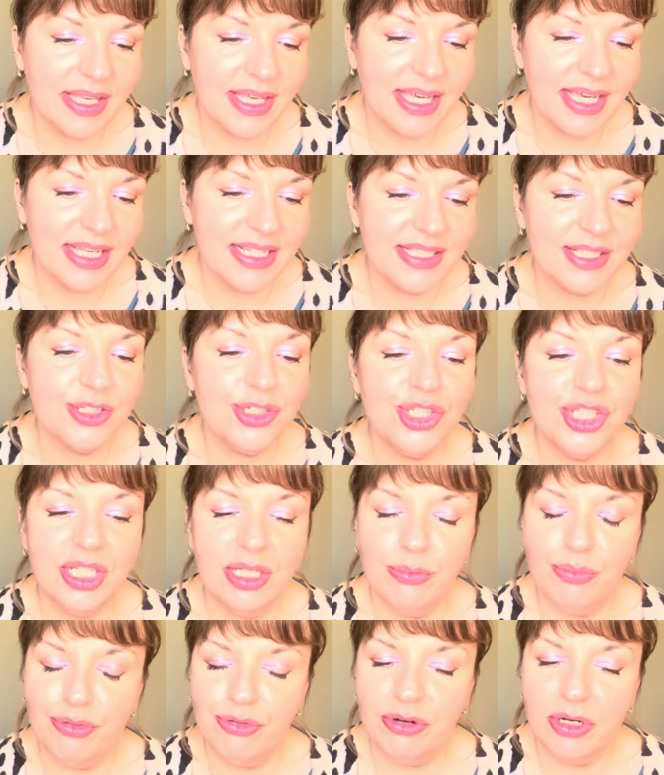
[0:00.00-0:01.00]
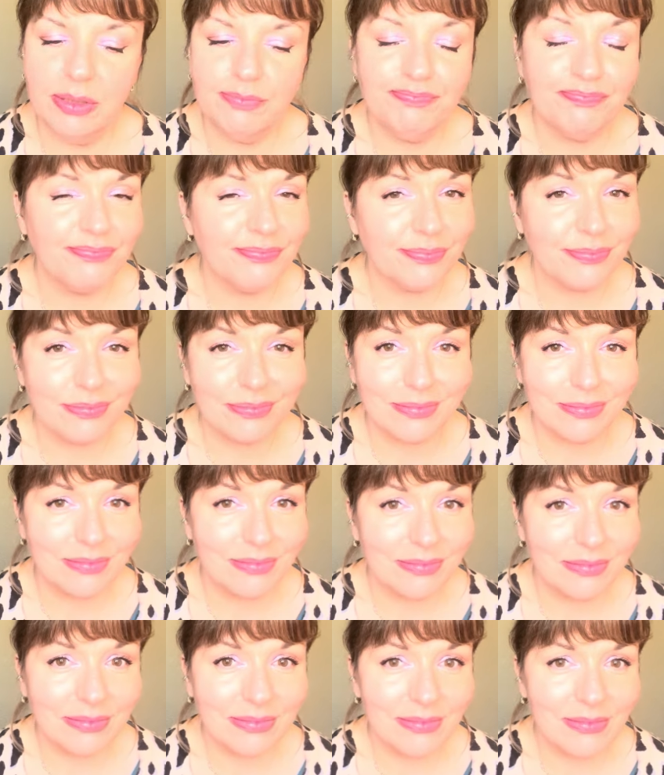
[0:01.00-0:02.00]
It's a Chypre
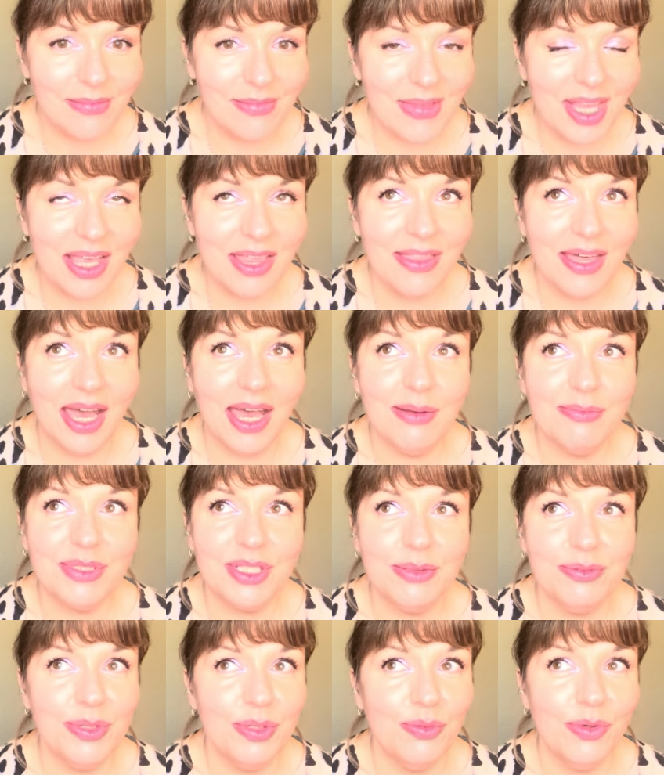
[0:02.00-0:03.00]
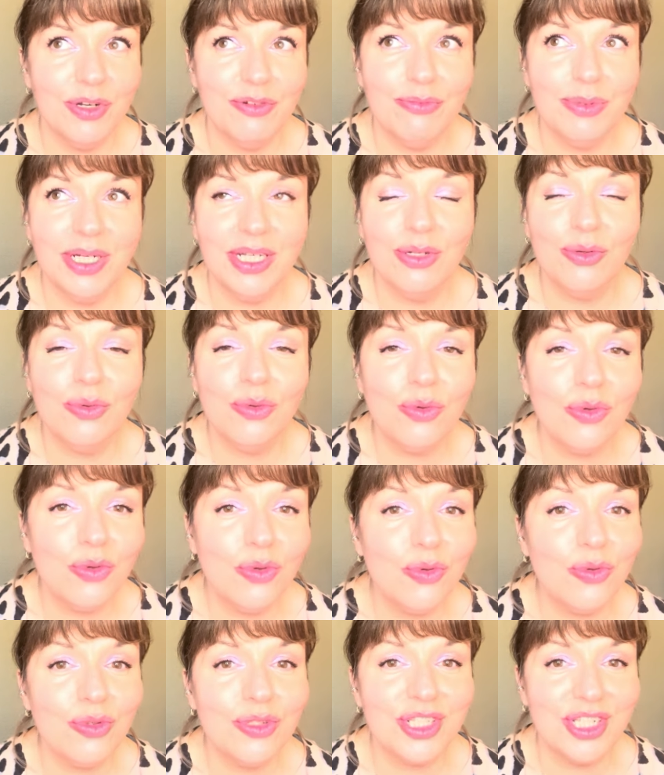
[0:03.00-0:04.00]
that happens to be one of my
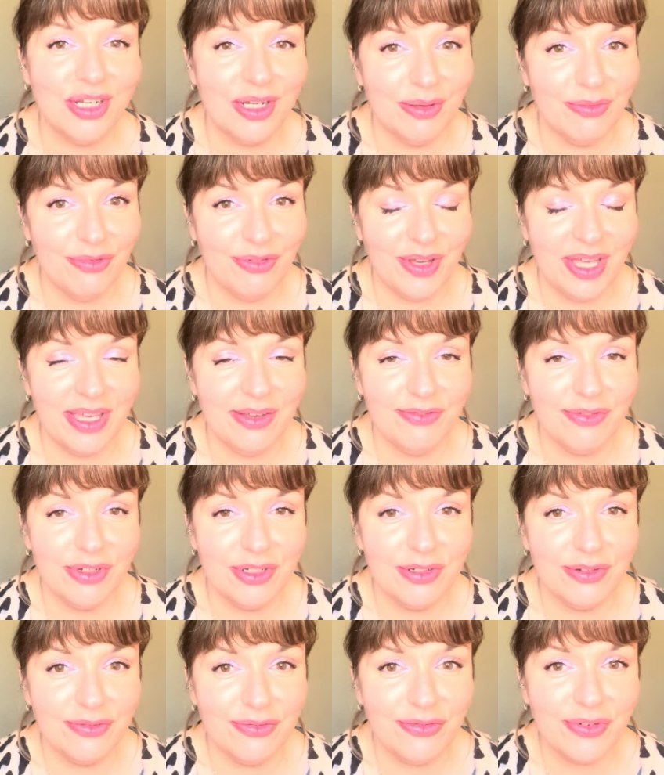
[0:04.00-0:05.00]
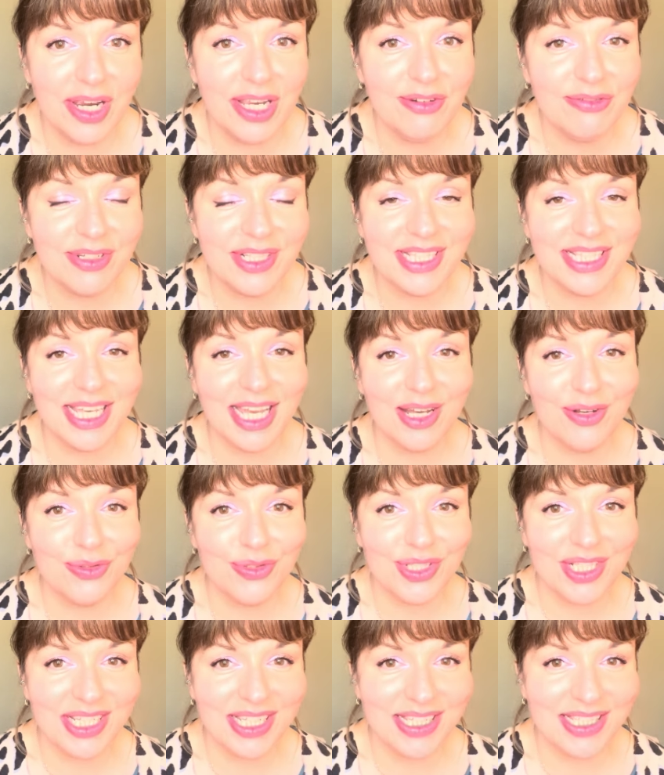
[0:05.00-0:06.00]
all-time favorite fragrance
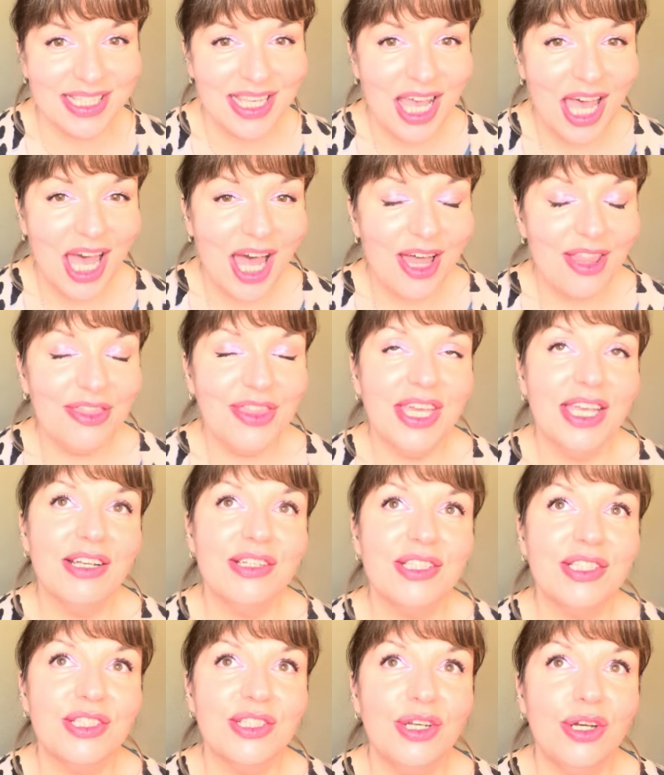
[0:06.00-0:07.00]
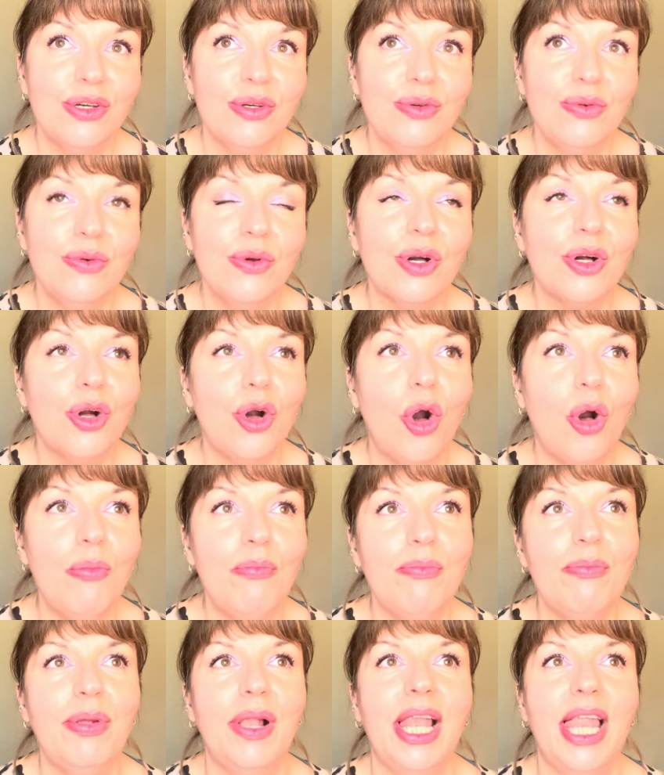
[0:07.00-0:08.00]
houses. They are so
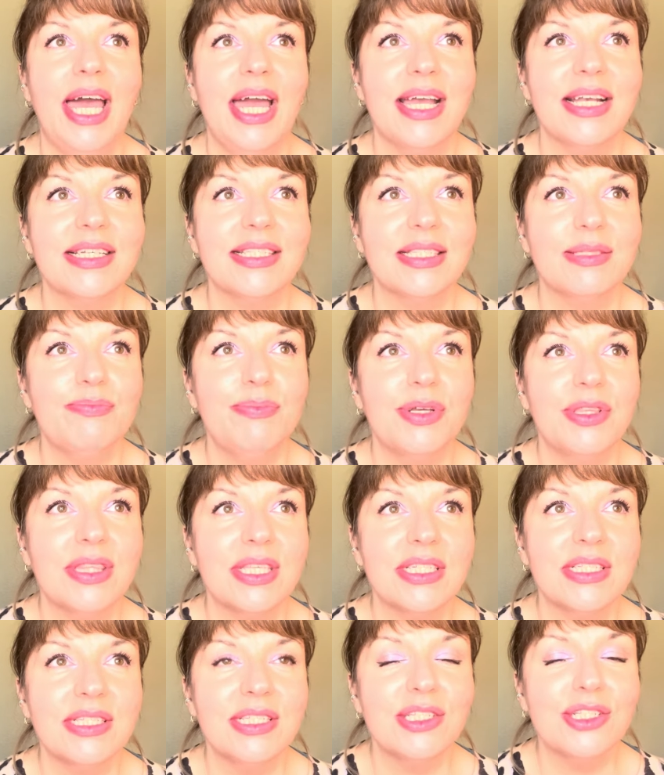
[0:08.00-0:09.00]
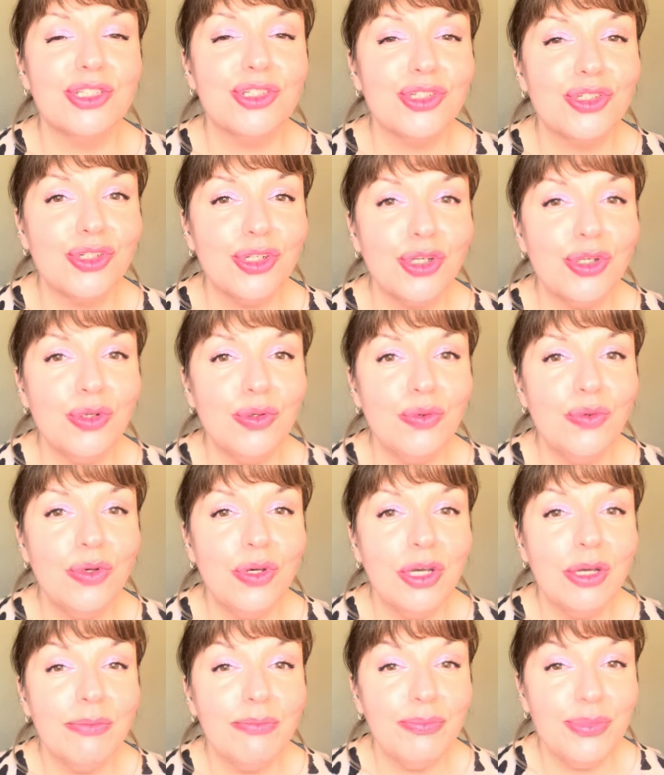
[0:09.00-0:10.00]
complex, but this is so
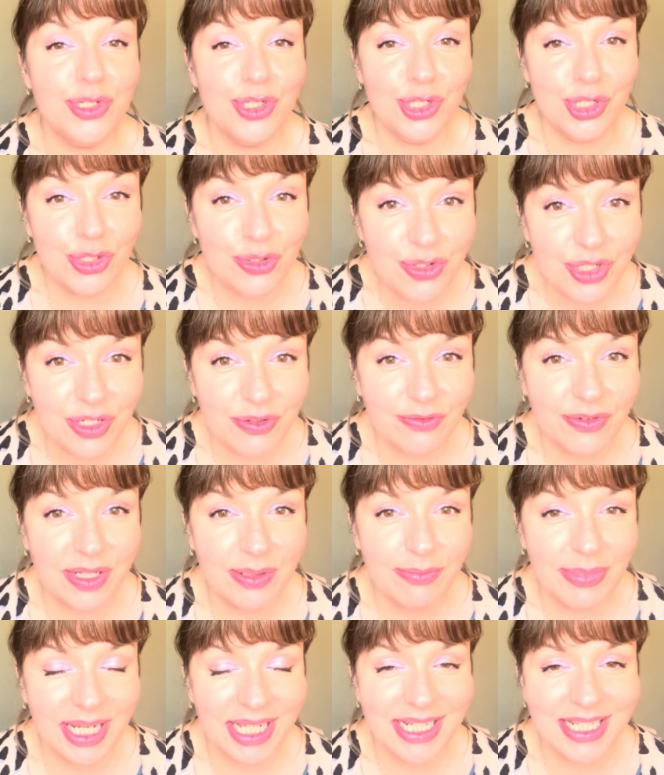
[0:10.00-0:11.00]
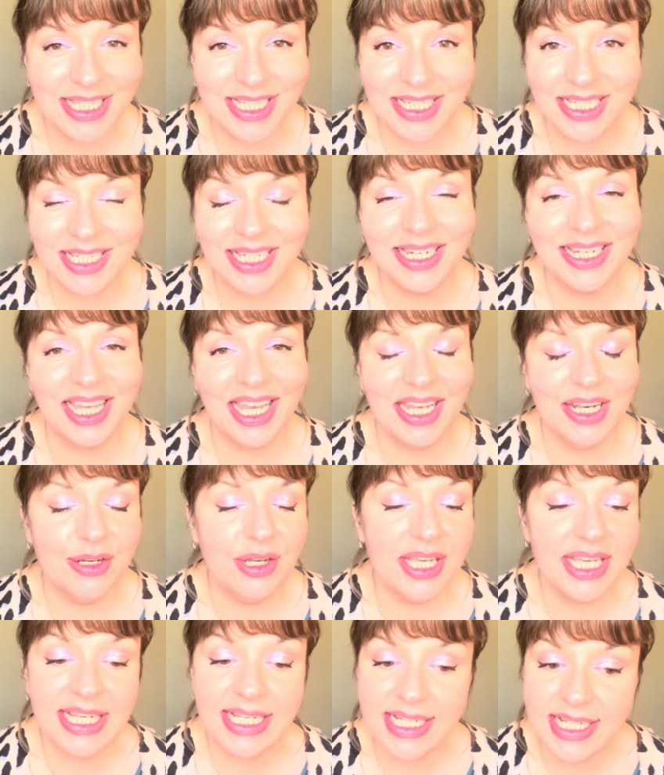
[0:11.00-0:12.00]
beautifully blended and
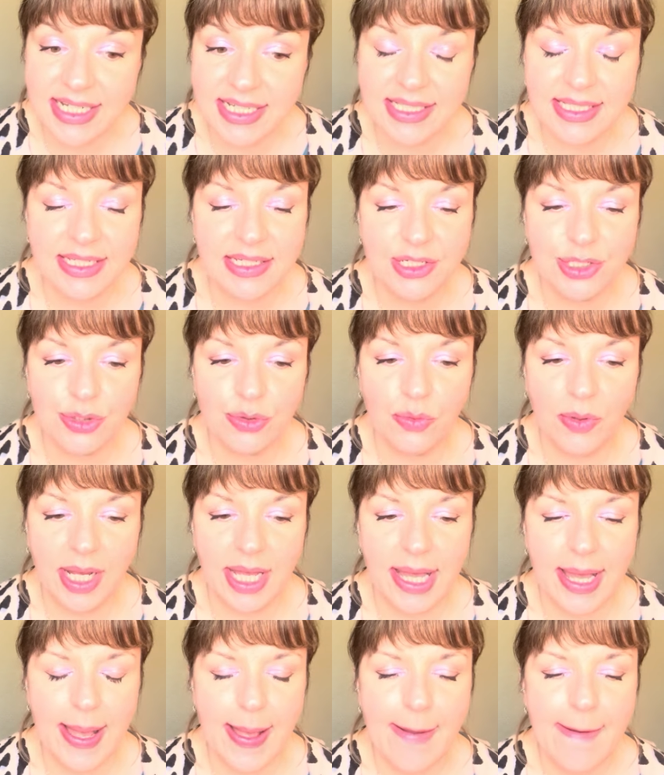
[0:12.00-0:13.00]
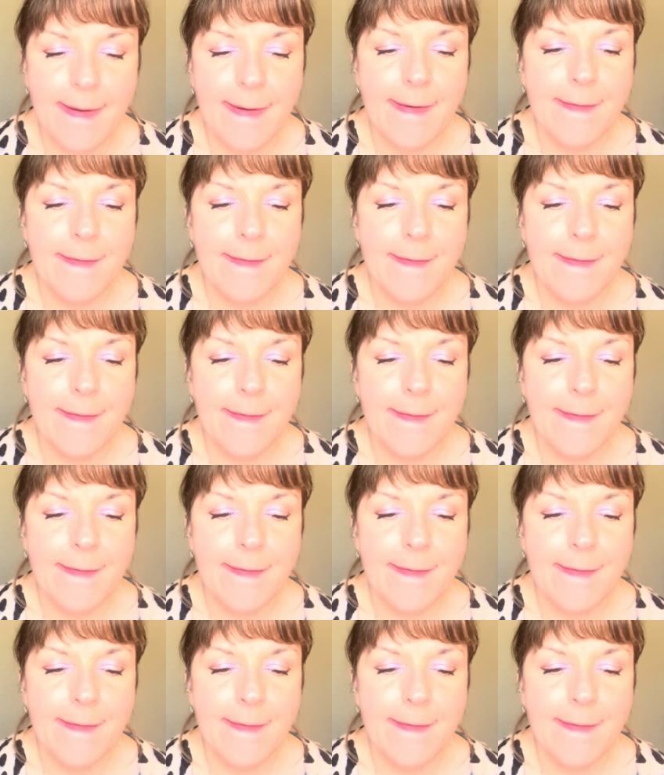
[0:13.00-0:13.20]
again easy to wear.